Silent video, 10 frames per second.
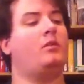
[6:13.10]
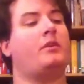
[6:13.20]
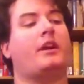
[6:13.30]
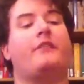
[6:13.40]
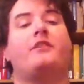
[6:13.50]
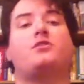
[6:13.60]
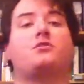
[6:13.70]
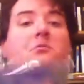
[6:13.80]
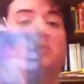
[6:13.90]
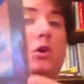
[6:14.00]
Yeah,
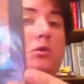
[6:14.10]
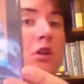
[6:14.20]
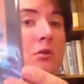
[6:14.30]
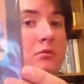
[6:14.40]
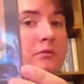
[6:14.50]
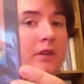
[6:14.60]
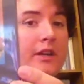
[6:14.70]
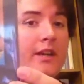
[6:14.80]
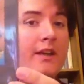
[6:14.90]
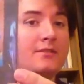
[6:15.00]
Adventures of Lolo for
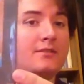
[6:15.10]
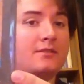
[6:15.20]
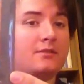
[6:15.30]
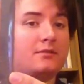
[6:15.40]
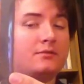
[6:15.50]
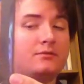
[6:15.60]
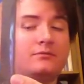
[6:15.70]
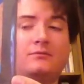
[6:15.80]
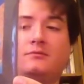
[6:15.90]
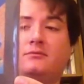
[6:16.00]
NES.
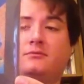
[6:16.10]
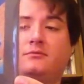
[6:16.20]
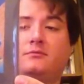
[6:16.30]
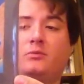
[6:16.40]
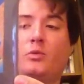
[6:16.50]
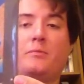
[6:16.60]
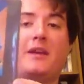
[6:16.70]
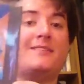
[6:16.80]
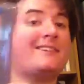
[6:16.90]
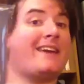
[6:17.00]
We'll be
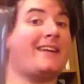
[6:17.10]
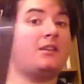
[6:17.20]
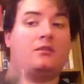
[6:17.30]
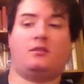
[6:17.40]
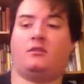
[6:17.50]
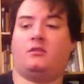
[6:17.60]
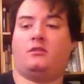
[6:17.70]
at $10.